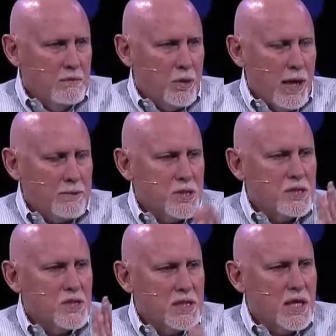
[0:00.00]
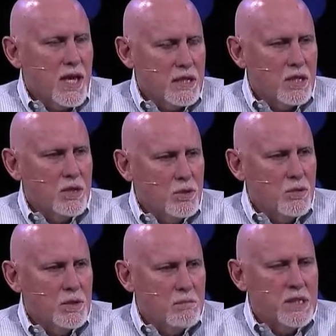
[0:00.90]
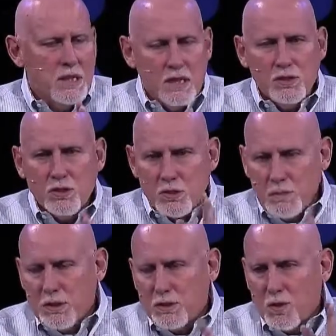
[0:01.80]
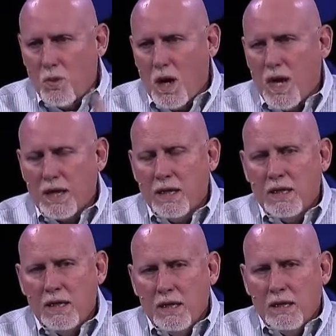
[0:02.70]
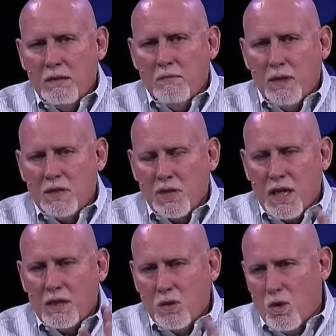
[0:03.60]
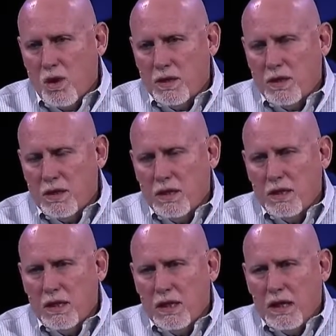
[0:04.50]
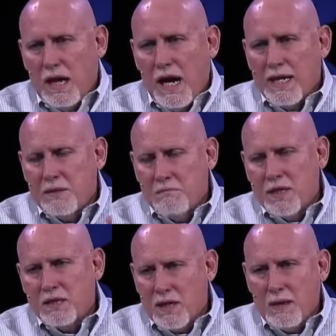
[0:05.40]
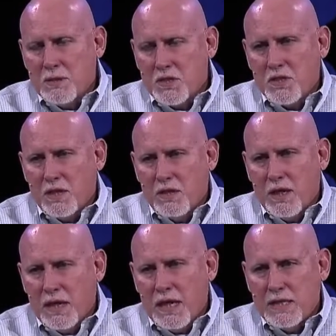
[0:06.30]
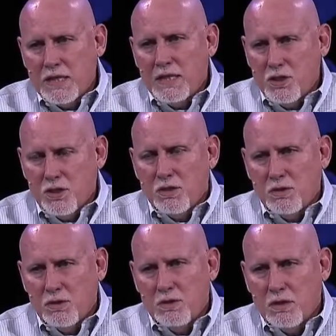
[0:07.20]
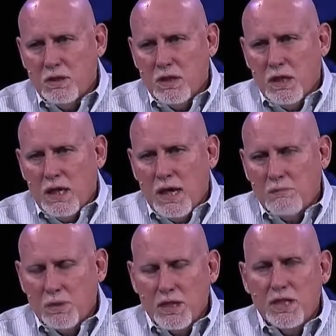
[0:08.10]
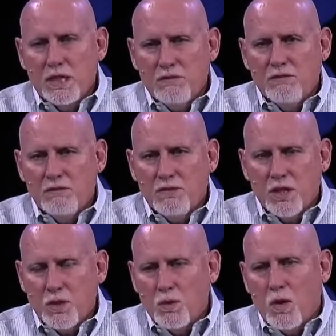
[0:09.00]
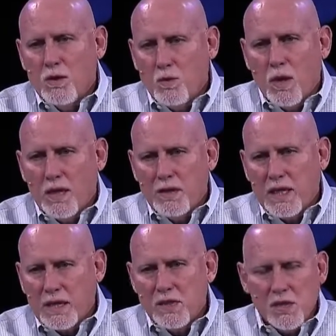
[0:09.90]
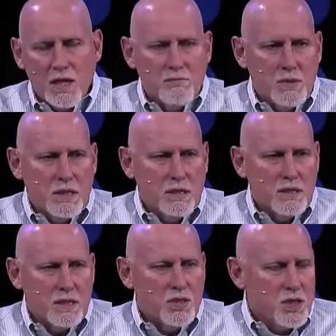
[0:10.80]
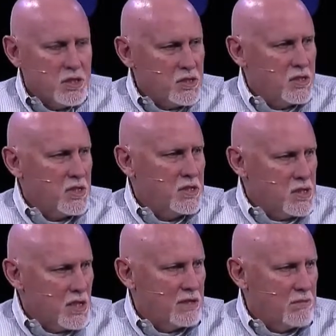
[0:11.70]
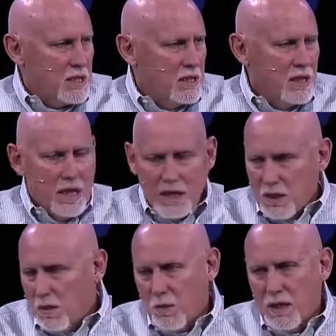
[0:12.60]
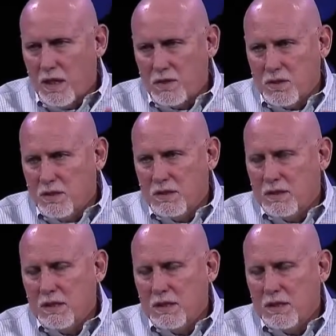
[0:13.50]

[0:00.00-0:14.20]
Perhaps it's the day that you would begin your spiritual walk by saying, Lord, I admit that I'm a sinner and I need you. I believe that you are the one that can save me, that Jesus can save me, and no one else.